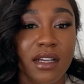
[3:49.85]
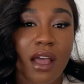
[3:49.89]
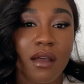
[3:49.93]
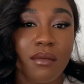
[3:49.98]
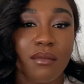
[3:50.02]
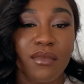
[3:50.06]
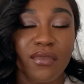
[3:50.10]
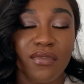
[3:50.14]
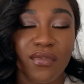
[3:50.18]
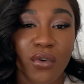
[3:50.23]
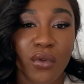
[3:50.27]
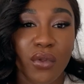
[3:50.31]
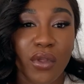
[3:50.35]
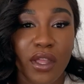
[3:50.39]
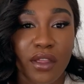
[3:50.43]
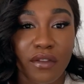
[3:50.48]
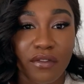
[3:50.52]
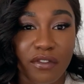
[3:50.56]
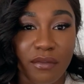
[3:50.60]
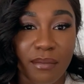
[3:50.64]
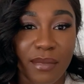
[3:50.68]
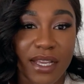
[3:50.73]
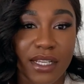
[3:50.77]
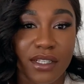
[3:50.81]
For your
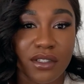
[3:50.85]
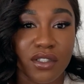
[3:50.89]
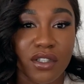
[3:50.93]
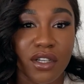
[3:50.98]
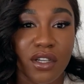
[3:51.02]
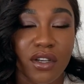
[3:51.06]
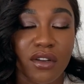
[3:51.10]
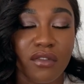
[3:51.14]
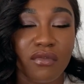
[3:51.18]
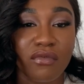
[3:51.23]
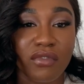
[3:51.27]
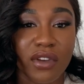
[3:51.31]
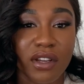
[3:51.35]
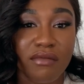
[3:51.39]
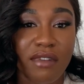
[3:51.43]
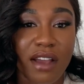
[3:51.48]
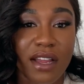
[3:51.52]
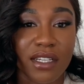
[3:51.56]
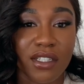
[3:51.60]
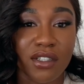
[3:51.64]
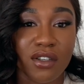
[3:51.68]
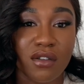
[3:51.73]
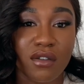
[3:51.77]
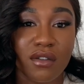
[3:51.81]
information, free
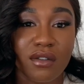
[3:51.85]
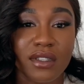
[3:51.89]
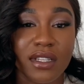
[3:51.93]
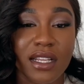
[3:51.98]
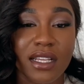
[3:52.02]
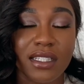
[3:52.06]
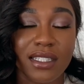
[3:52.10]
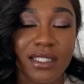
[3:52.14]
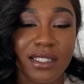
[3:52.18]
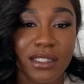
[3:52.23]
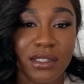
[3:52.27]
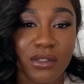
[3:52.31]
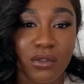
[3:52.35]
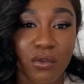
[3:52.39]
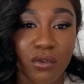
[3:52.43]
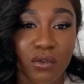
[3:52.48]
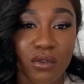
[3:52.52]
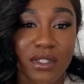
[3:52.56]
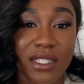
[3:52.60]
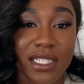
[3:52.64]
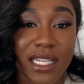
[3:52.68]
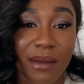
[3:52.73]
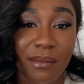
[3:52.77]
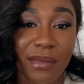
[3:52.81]
radicals cause
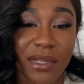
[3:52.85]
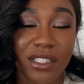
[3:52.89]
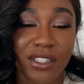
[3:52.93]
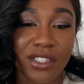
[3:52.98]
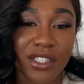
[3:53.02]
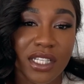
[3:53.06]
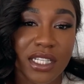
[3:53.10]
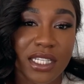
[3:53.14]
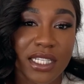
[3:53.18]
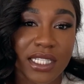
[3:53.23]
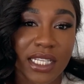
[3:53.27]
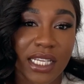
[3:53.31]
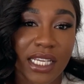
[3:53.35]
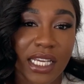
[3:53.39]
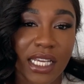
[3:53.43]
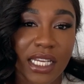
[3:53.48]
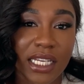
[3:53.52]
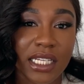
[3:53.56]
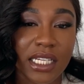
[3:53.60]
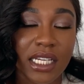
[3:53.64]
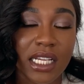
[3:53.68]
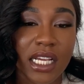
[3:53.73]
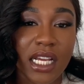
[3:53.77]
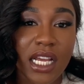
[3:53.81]
damage to the
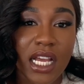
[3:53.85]
skin.